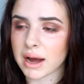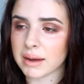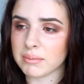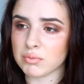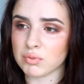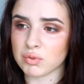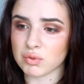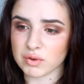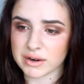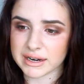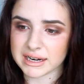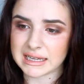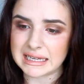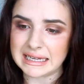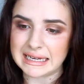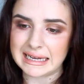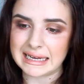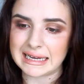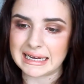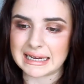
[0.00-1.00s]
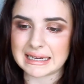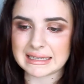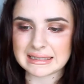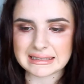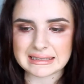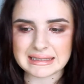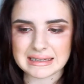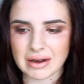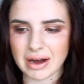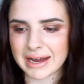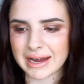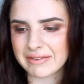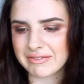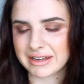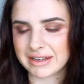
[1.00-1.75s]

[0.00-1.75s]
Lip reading: I'm really kind of